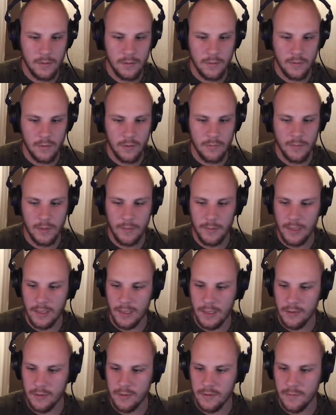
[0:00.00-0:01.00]
You could maybe
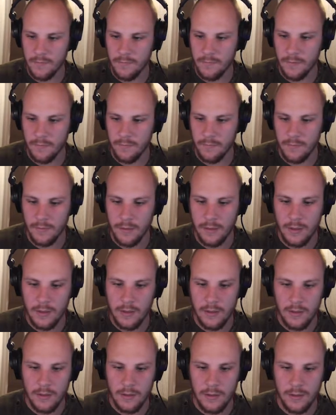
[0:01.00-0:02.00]
layer it up with
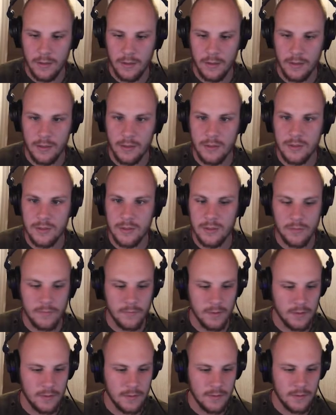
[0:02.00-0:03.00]

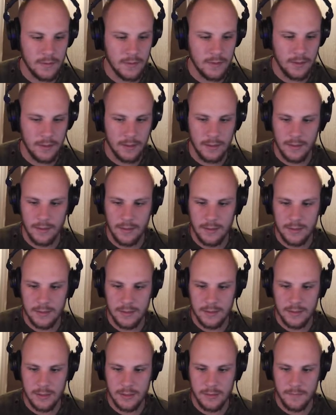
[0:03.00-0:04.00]
somewhat like
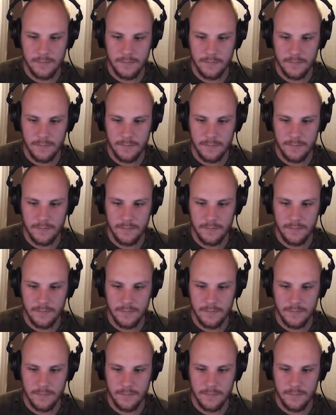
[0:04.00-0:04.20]
this.